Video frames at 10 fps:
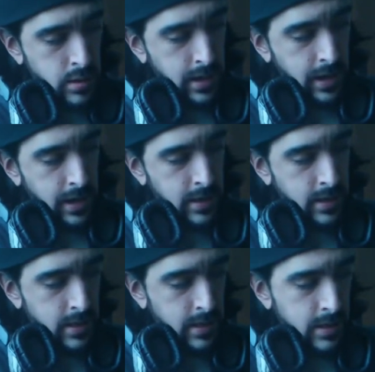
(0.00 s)
And
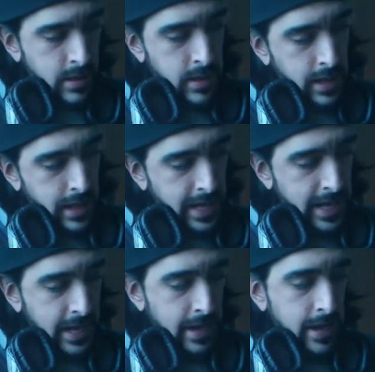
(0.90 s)

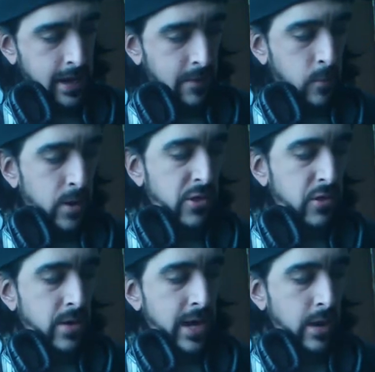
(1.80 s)
once
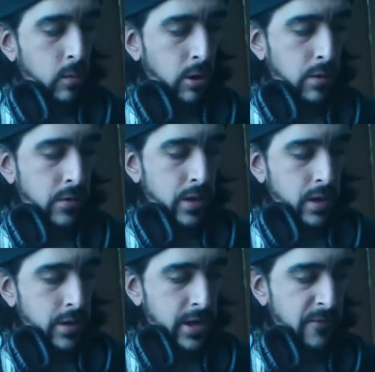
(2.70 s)
you kind of work with it
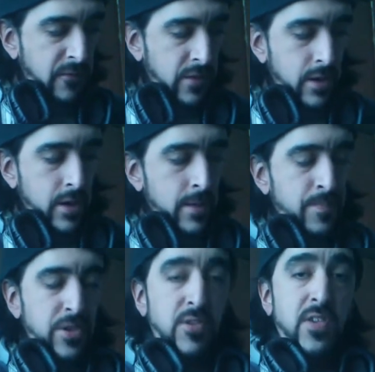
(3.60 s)
enough,
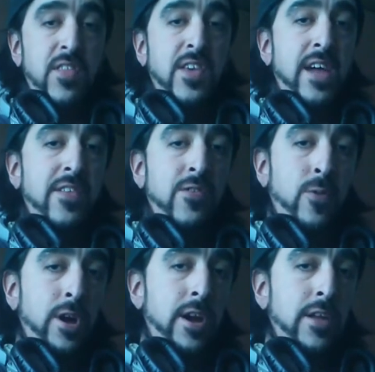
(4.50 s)
you see it's got this
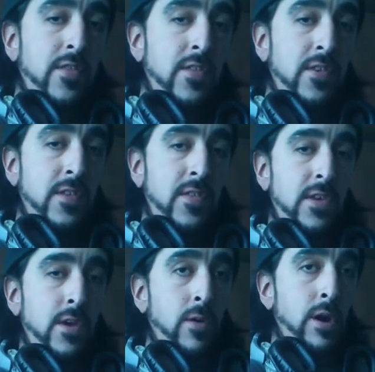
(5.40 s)
weird
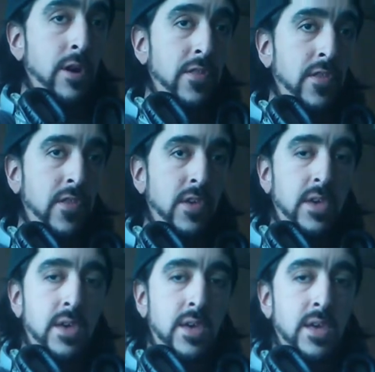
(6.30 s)
consistency where it's
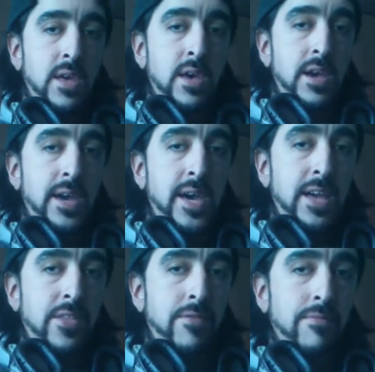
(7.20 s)
kind
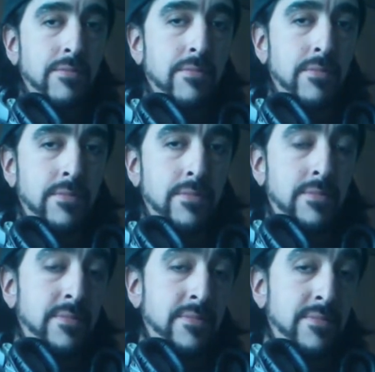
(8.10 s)
of
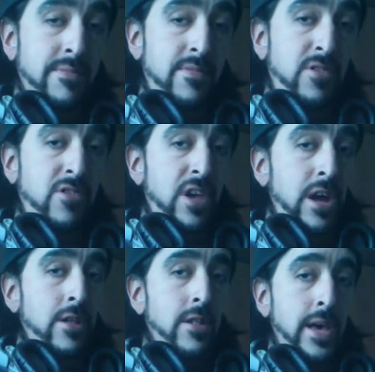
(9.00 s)

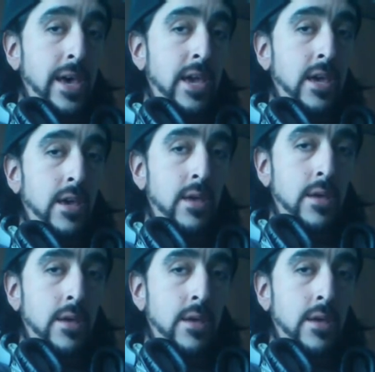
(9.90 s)
gel-like.